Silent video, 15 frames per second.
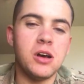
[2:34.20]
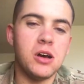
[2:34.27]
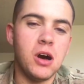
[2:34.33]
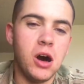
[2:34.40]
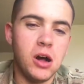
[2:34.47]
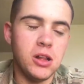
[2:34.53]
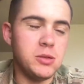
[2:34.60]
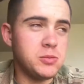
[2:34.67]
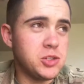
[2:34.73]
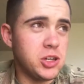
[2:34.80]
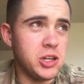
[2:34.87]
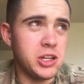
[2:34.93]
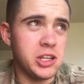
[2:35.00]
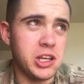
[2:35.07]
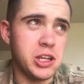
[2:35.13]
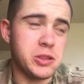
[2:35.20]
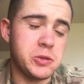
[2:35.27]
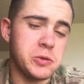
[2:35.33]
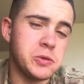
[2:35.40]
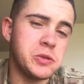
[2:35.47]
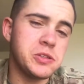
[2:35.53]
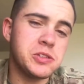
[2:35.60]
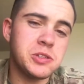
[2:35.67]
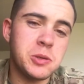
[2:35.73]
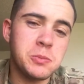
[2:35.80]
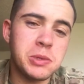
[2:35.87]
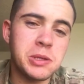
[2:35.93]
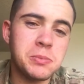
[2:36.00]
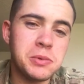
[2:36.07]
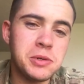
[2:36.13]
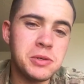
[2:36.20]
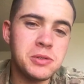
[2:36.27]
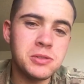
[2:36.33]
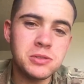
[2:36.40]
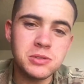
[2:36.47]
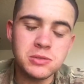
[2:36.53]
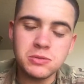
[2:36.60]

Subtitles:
All I'm trying to get through to some people,